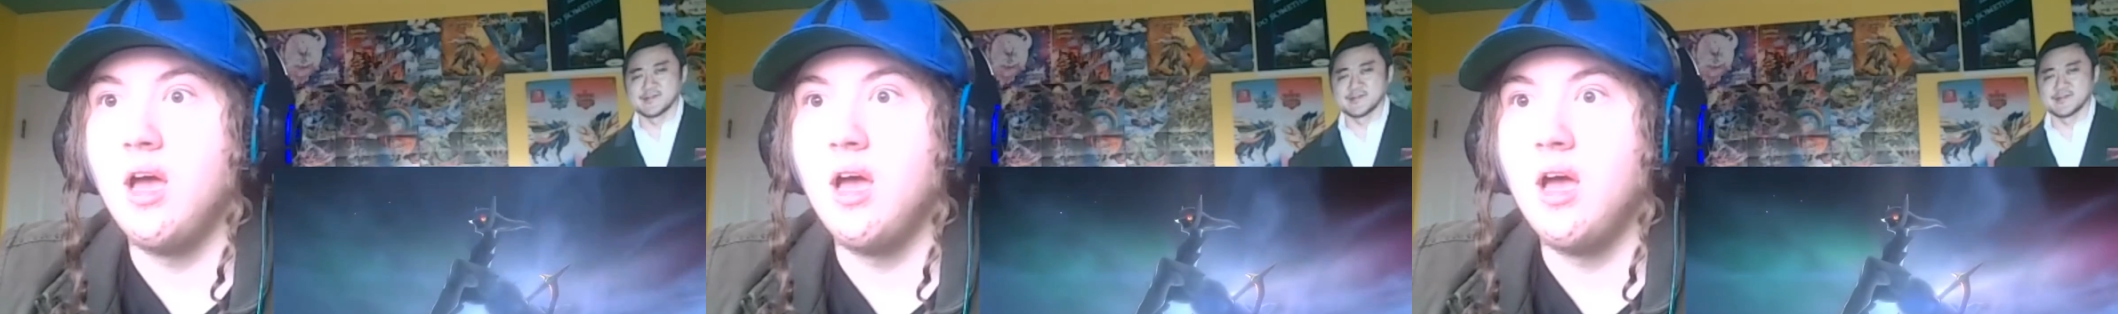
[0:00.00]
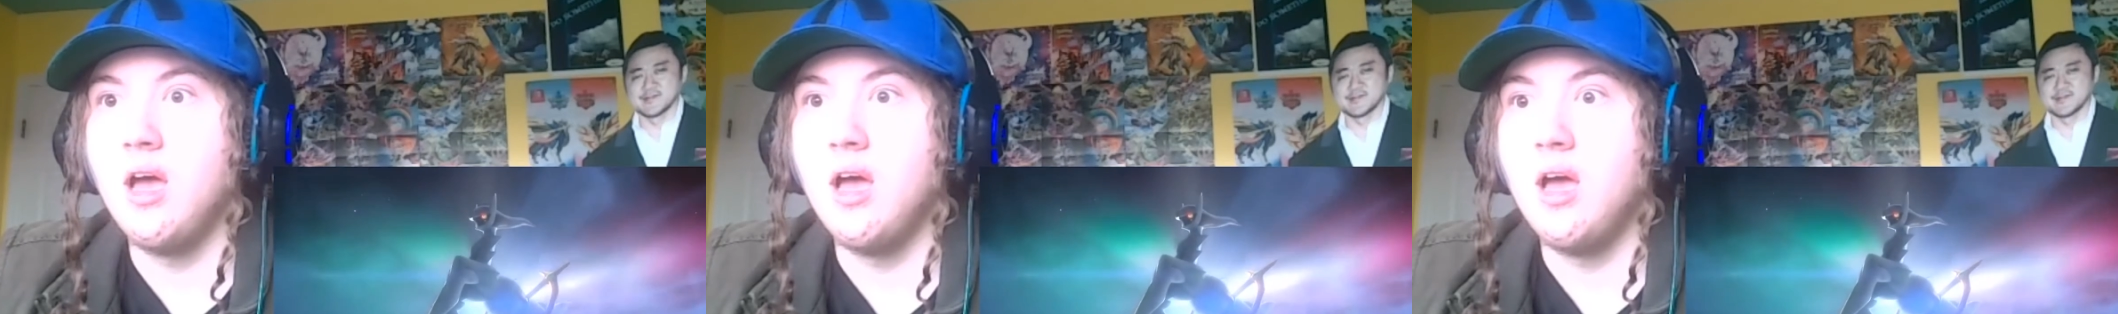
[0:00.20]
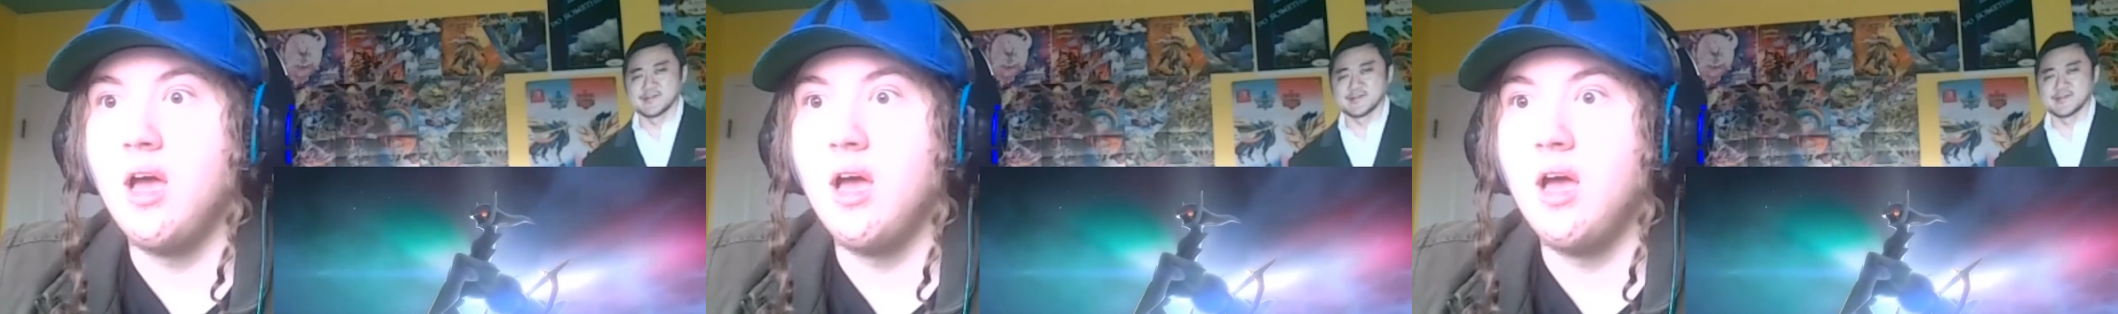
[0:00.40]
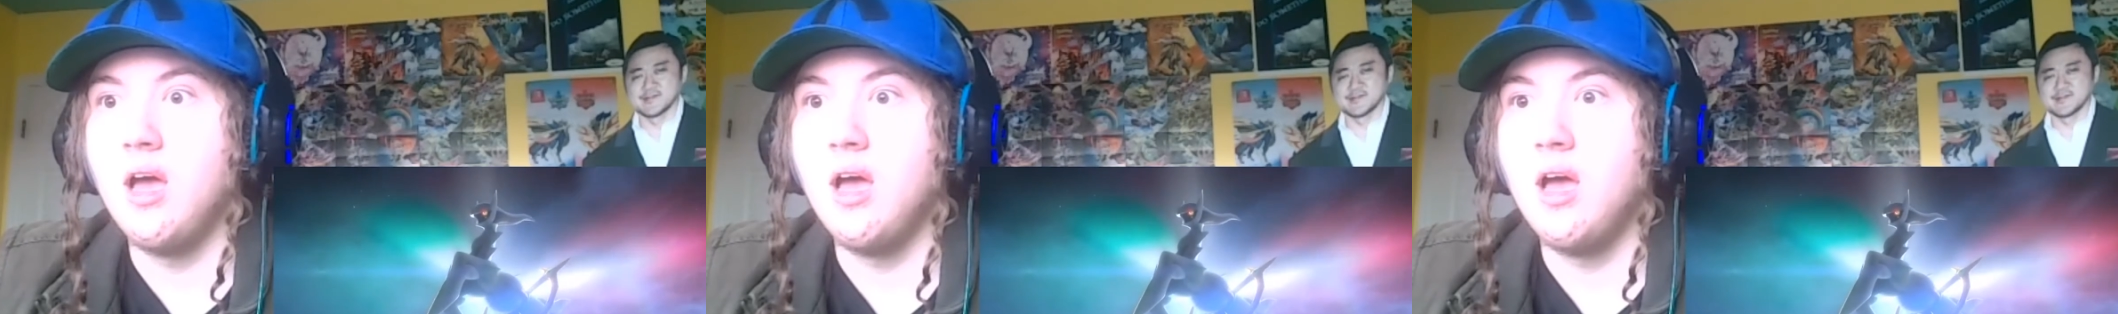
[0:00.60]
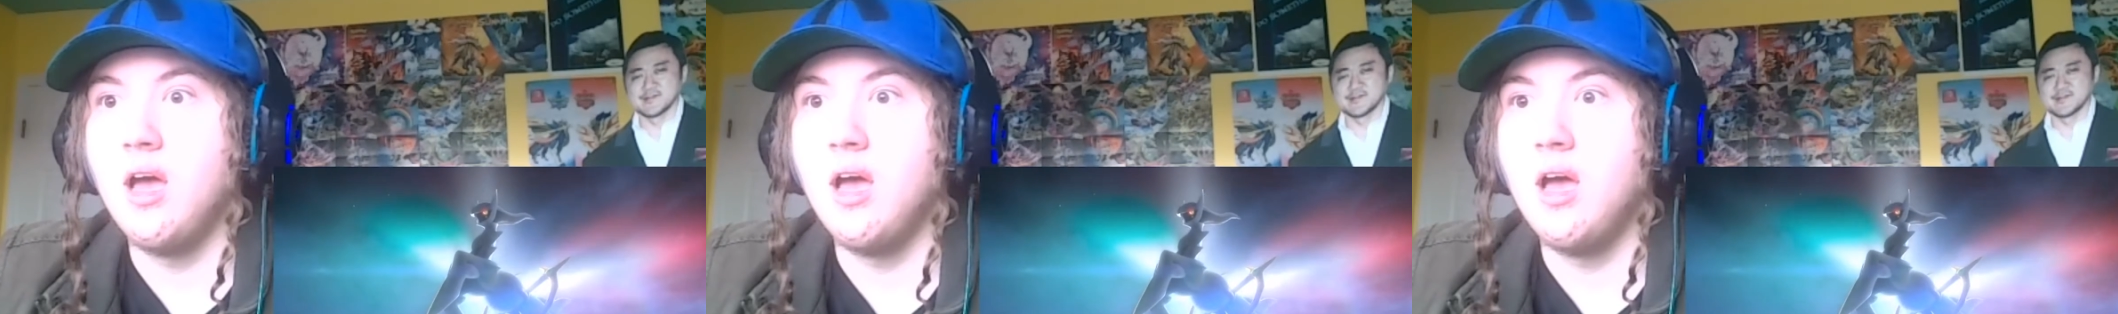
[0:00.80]

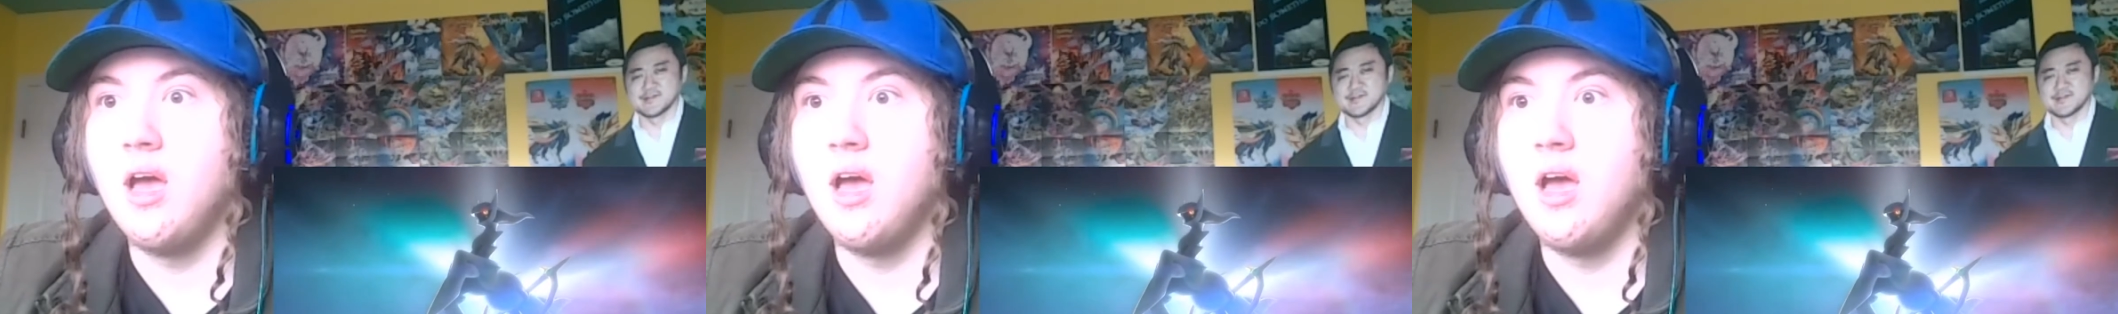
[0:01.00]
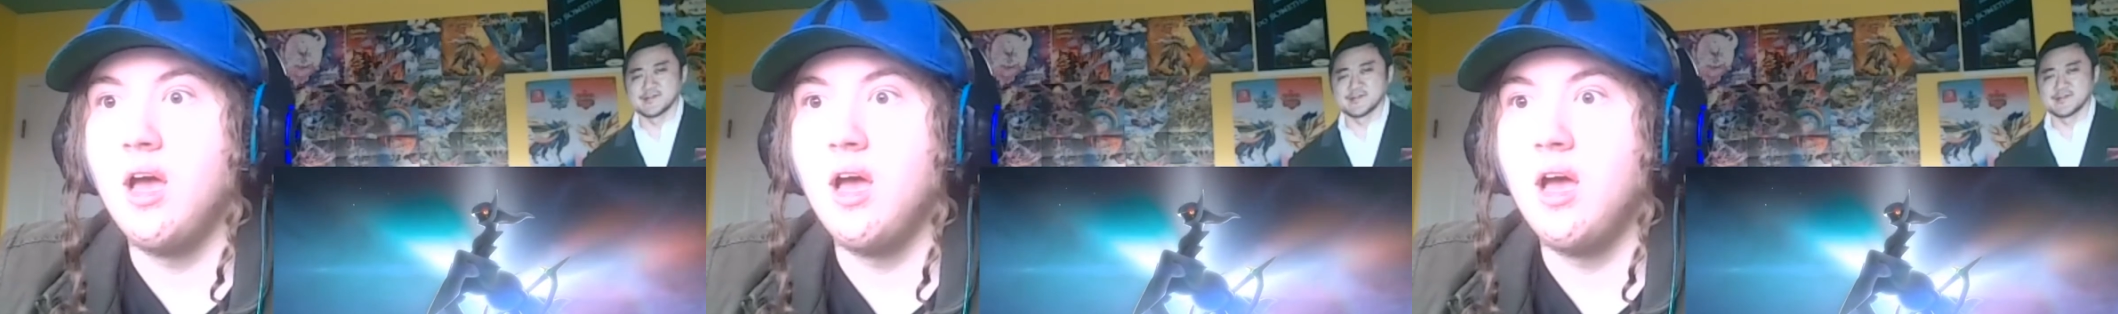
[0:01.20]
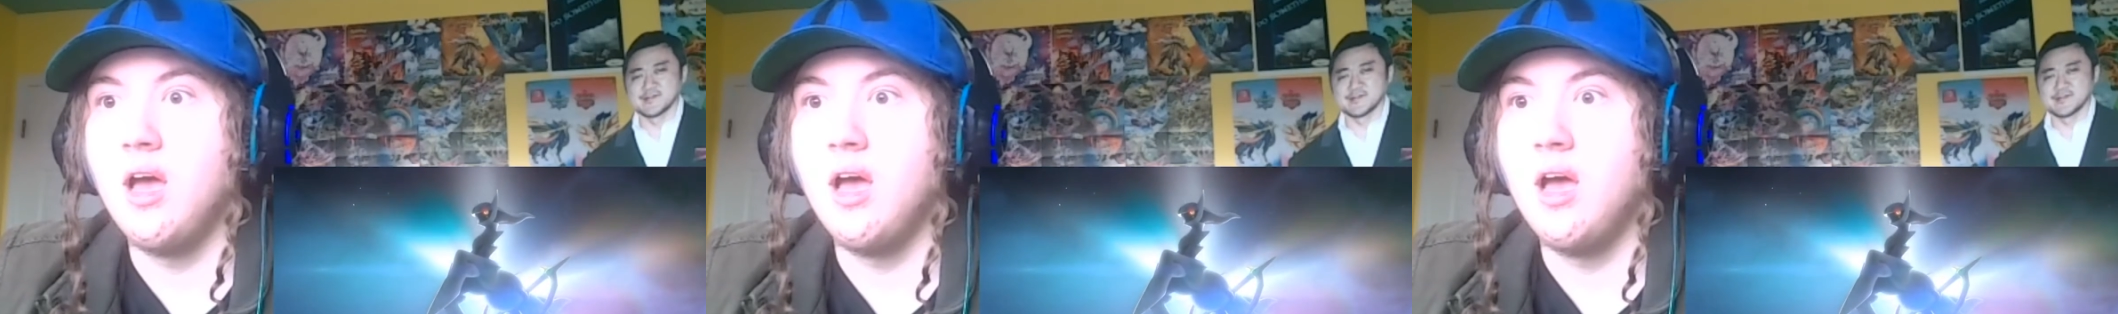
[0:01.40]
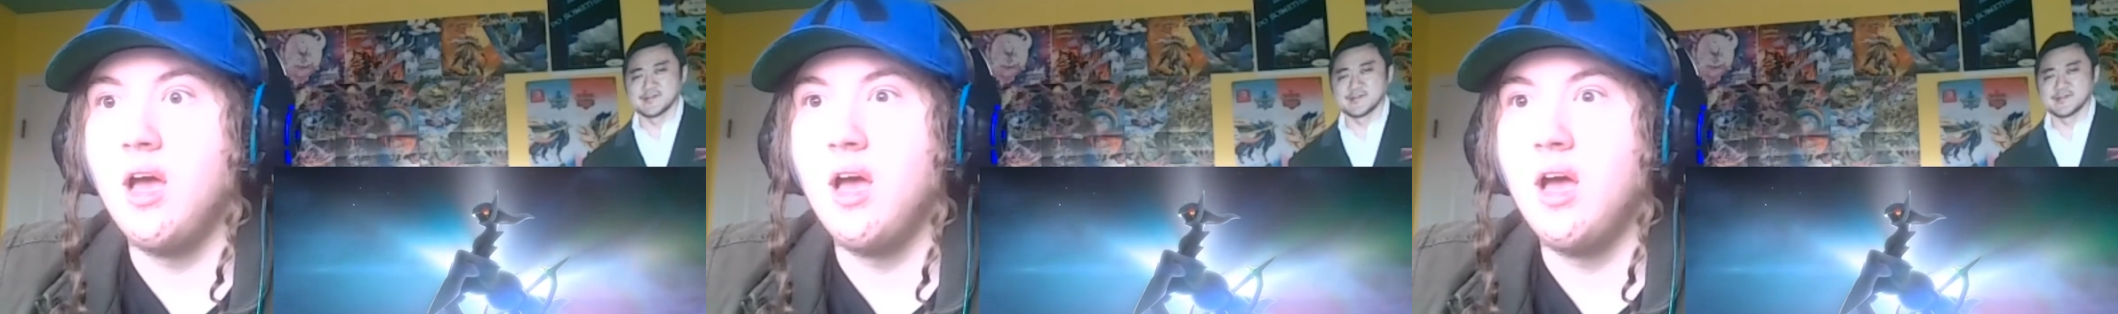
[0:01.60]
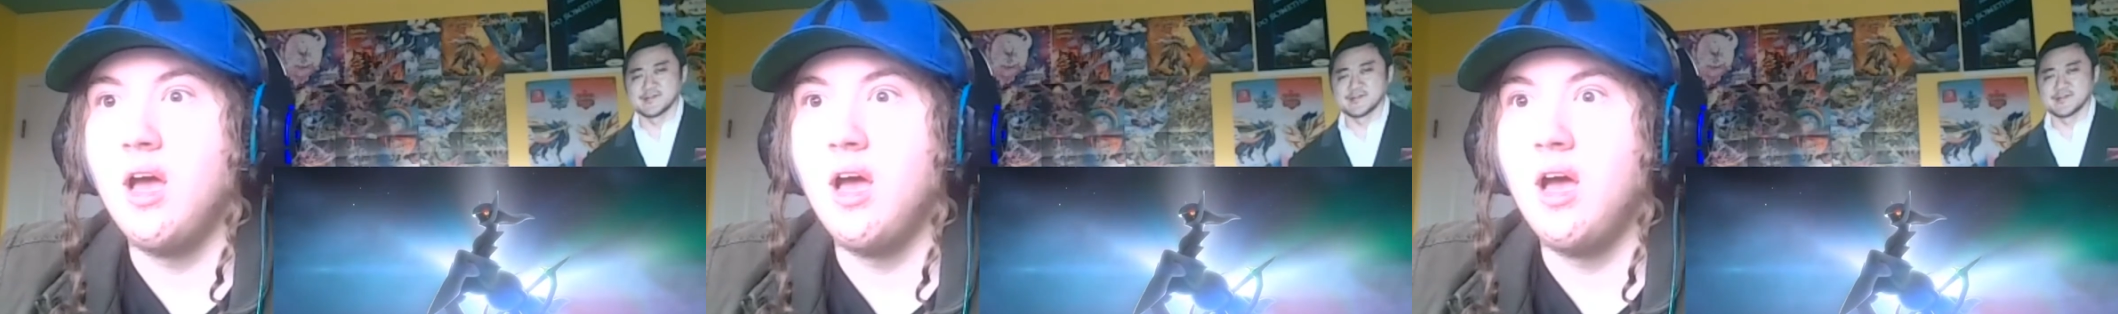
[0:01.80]
[no speech]